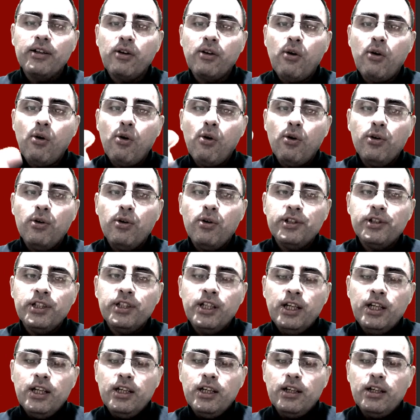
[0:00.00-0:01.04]
on
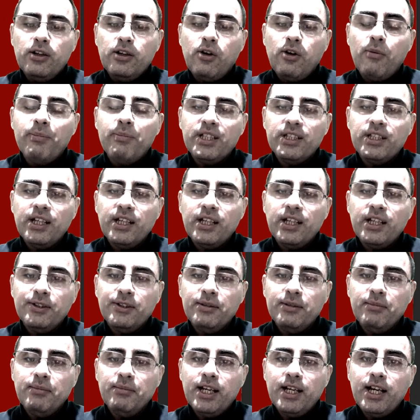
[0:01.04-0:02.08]
a
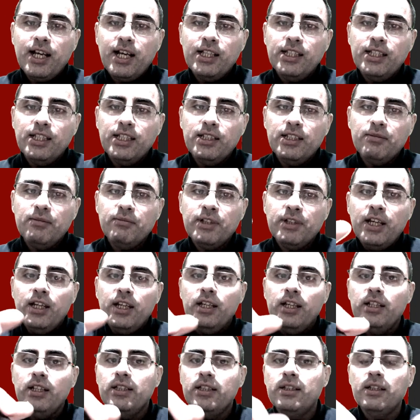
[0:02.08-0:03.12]
compensatory mechanism.
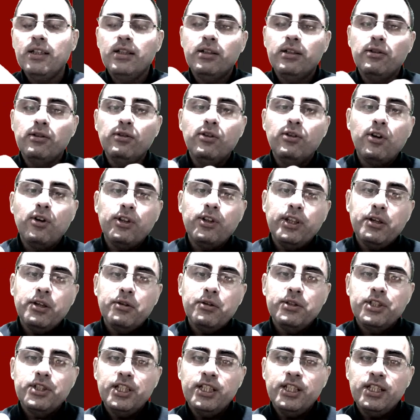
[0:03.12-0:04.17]
It's
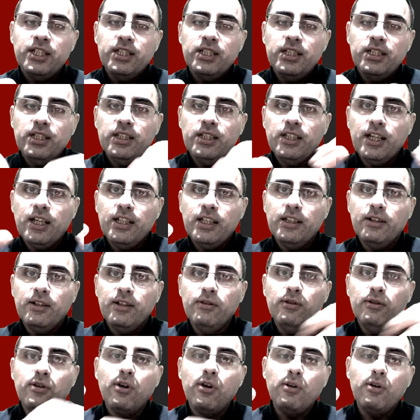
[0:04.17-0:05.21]
gluconeogenesis, and
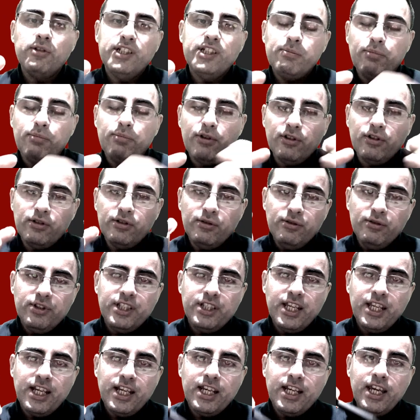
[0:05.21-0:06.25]
glucose is
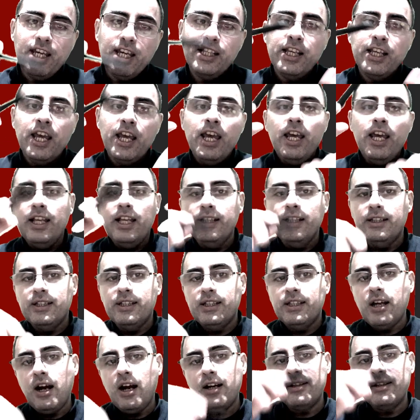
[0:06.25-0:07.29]
produced again and
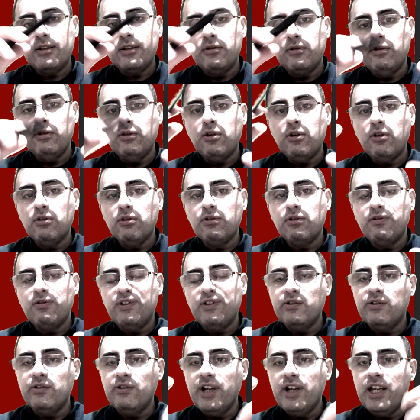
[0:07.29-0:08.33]
starts glucose
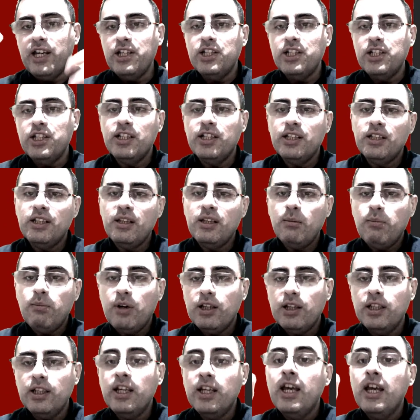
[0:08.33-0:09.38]
fluctuation in the
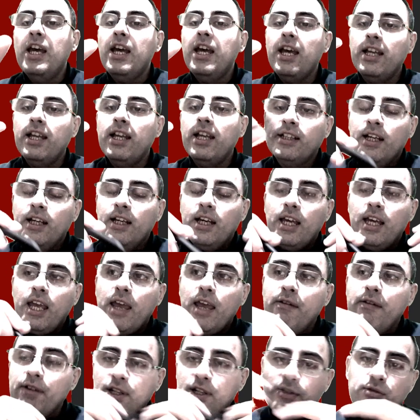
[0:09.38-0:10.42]
body, and
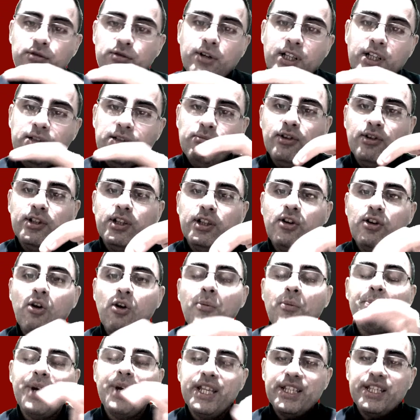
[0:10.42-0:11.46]
eventually body
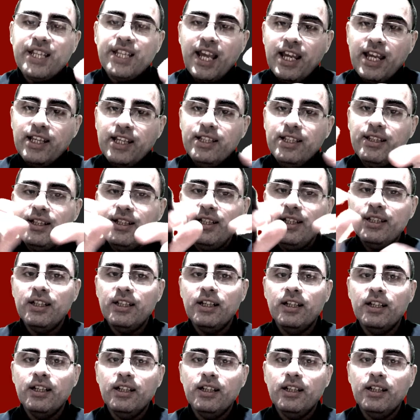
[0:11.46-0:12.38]
compensates this